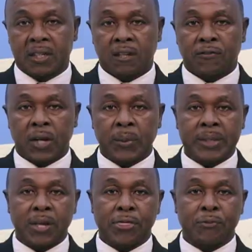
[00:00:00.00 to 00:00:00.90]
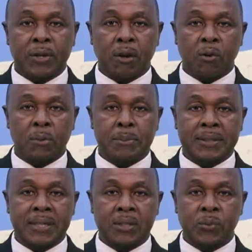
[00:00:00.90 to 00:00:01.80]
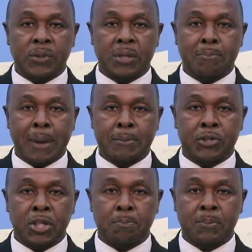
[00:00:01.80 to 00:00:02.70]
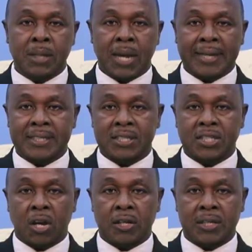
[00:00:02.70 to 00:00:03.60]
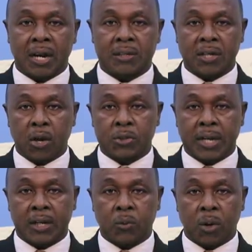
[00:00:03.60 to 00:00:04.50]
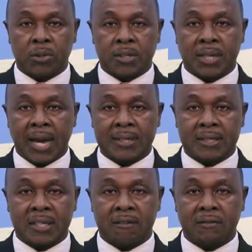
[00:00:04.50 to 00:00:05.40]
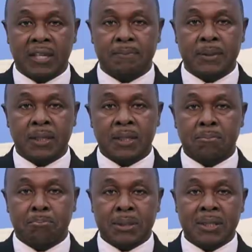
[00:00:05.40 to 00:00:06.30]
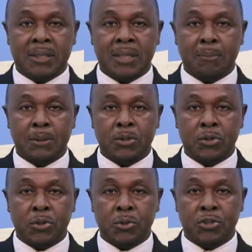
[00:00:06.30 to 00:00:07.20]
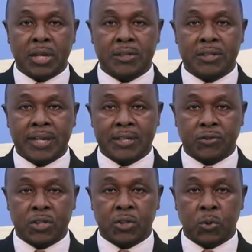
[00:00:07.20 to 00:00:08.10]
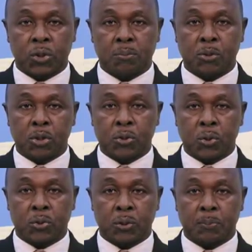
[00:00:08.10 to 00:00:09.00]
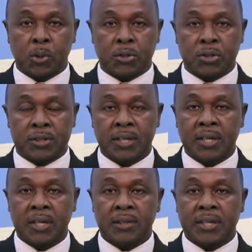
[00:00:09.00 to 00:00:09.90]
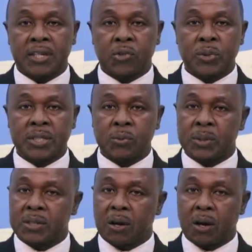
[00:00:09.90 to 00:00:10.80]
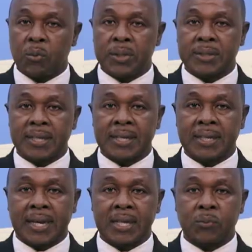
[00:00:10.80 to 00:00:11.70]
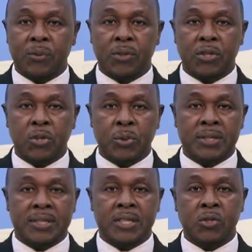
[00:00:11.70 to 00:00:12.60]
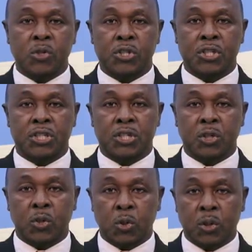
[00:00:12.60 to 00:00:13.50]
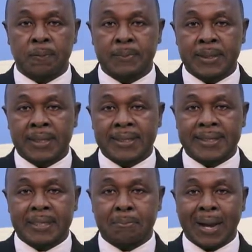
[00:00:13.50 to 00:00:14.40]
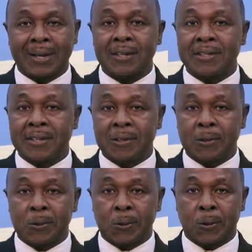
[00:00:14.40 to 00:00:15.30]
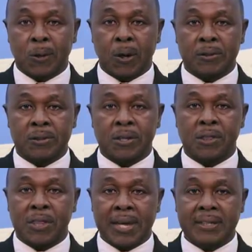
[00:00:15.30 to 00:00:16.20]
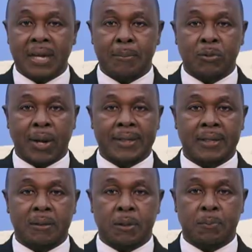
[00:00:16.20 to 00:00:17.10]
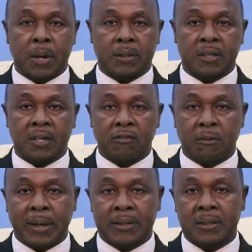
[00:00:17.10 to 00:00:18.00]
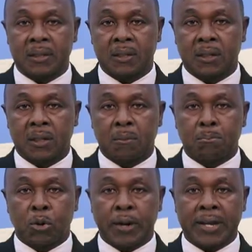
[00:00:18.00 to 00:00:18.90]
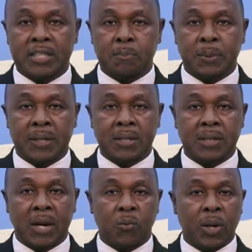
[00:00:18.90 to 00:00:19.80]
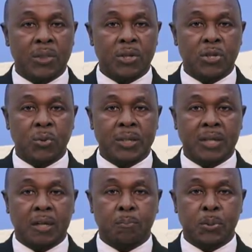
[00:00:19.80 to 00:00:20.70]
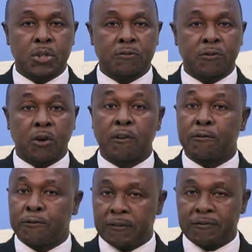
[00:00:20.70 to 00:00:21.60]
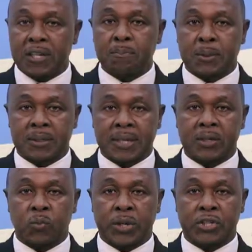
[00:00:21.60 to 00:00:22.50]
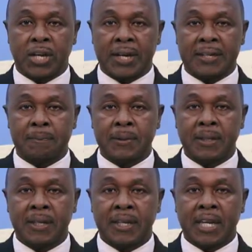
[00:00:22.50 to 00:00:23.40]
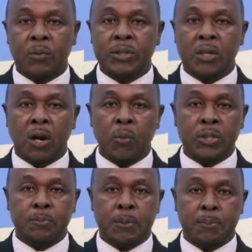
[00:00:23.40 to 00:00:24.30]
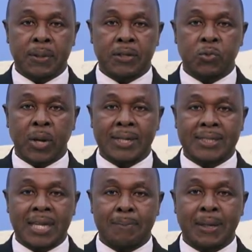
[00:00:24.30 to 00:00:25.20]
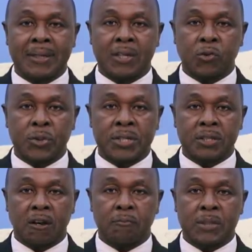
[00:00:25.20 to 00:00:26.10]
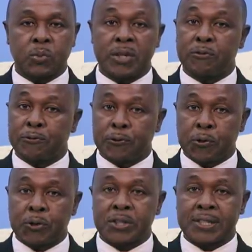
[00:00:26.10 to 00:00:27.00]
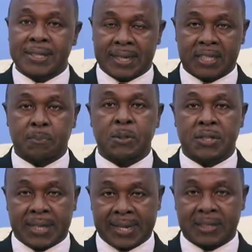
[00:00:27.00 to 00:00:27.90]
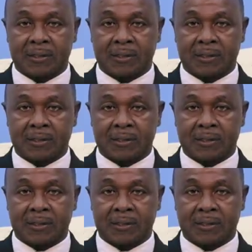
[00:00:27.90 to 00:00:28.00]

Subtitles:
Following a three-hour meeting with the membership at its Solidarity House headquarters last evening, BWU General Secretary Tony Moore told reporters the increase was always in line with the union's negotiation goal dating back a year ago under the then Democratic Labour Party government. Moore explained that while the union had pushed for a 15% wage hike, it was always prepared to accept an increase of between 4 to 6%.